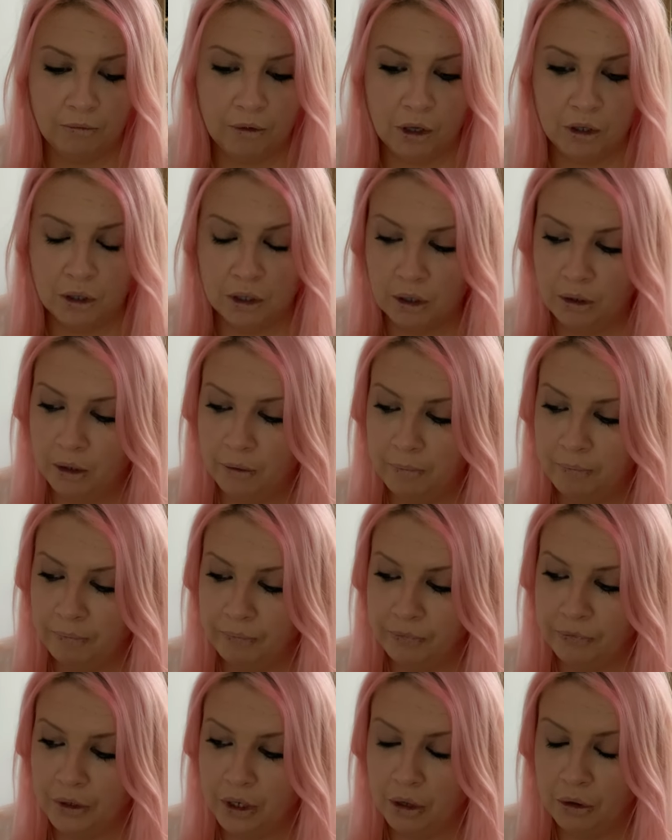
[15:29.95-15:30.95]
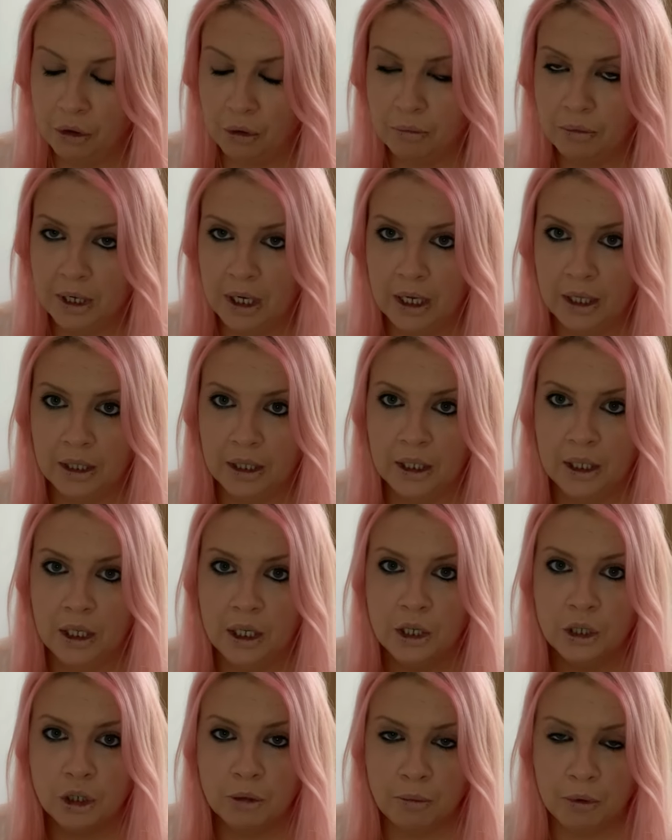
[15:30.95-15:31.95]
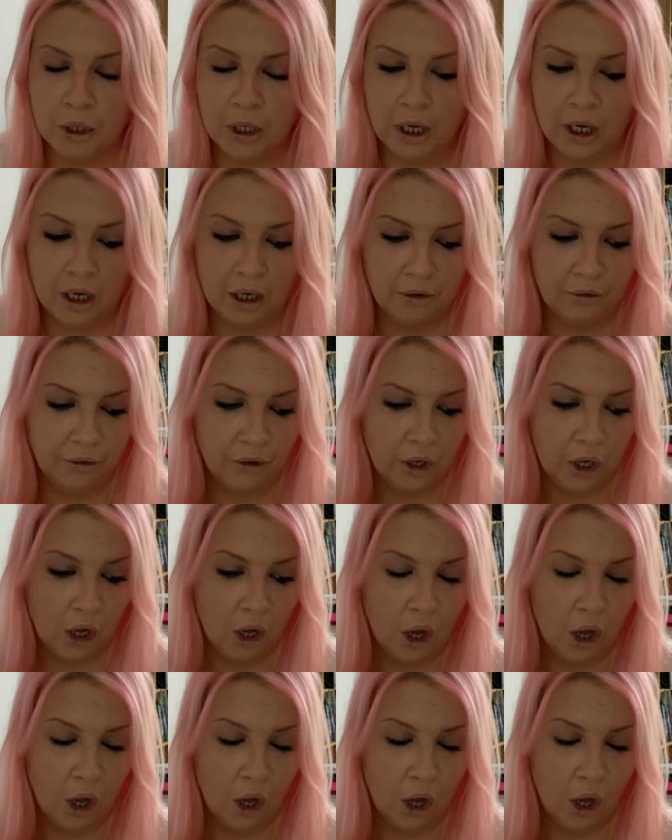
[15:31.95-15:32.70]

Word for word: as a, um, a thumbnail to pull it off.